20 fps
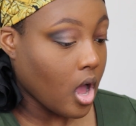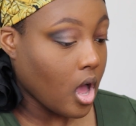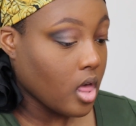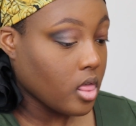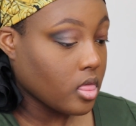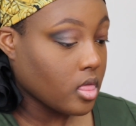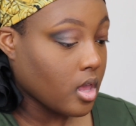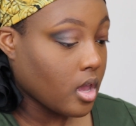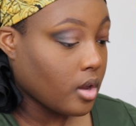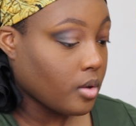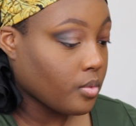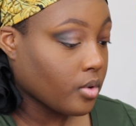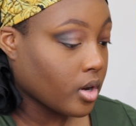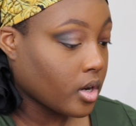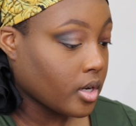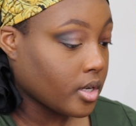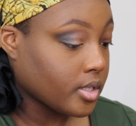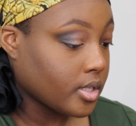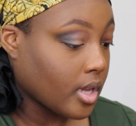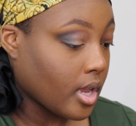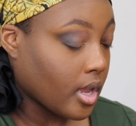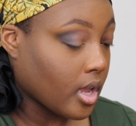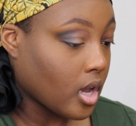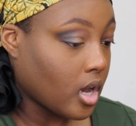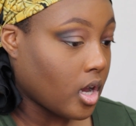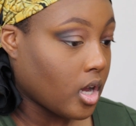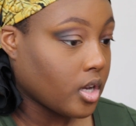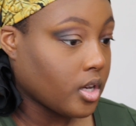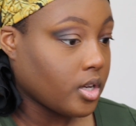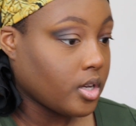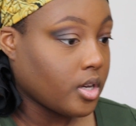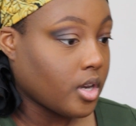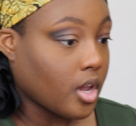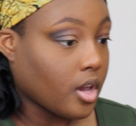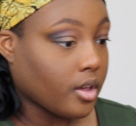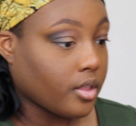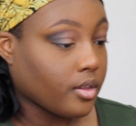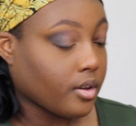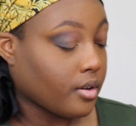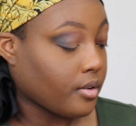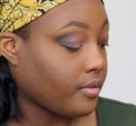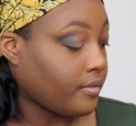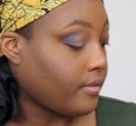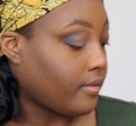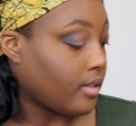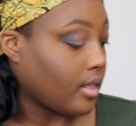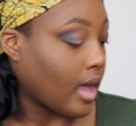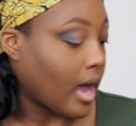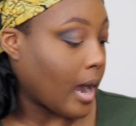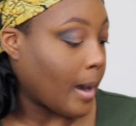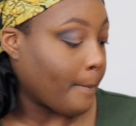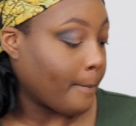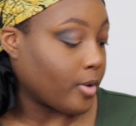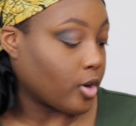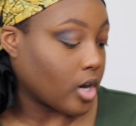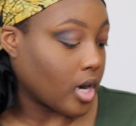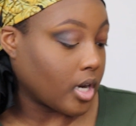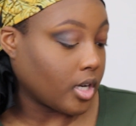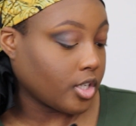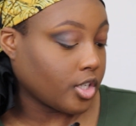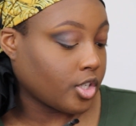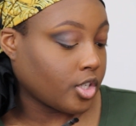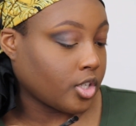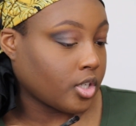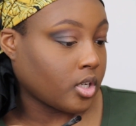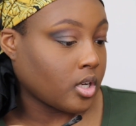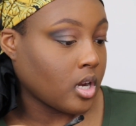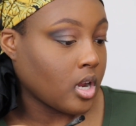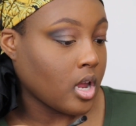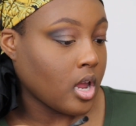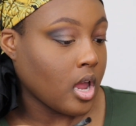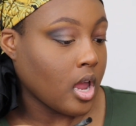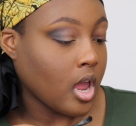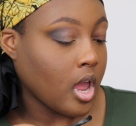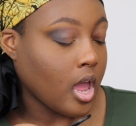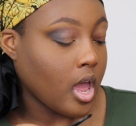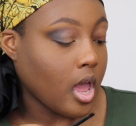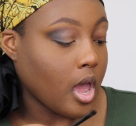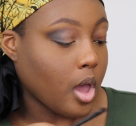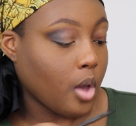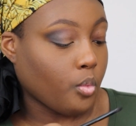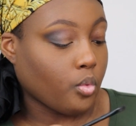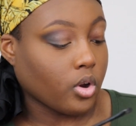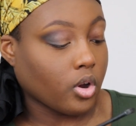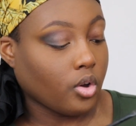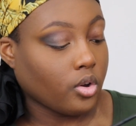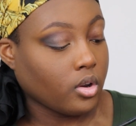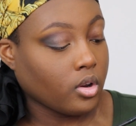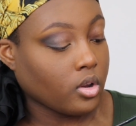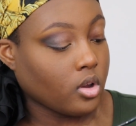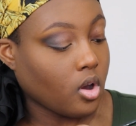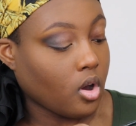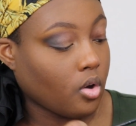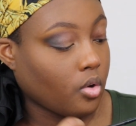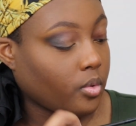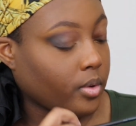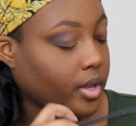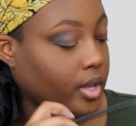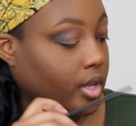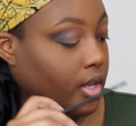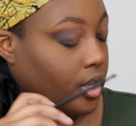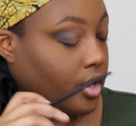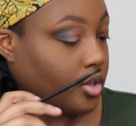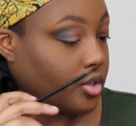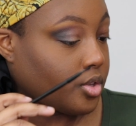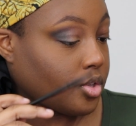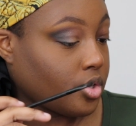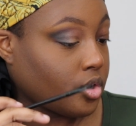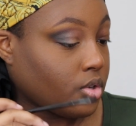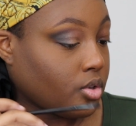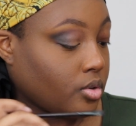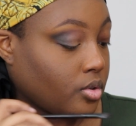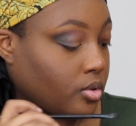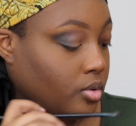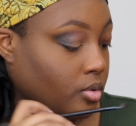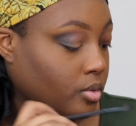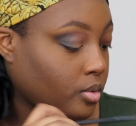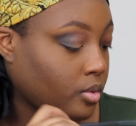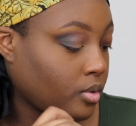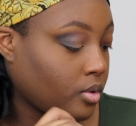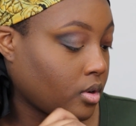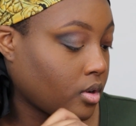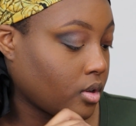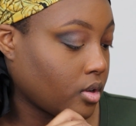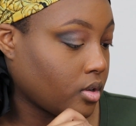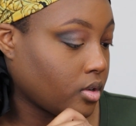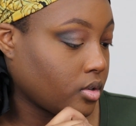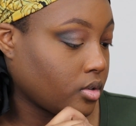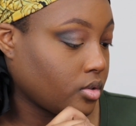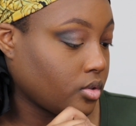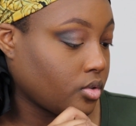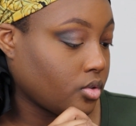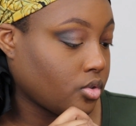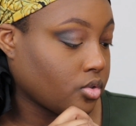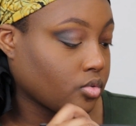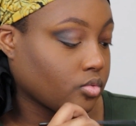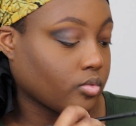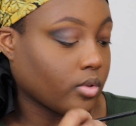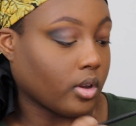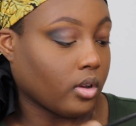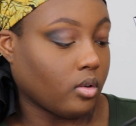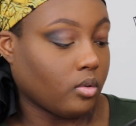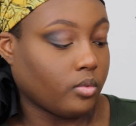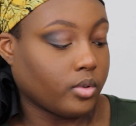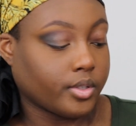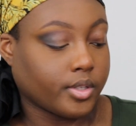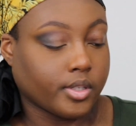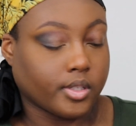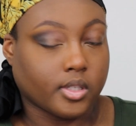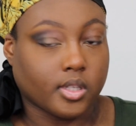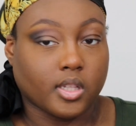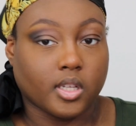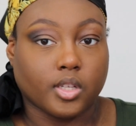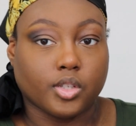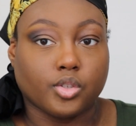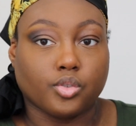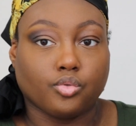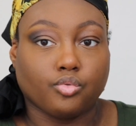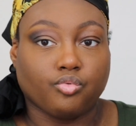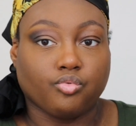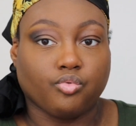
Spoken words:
And then we're gonna take another flat brush and we're gonna go into Drill, which is this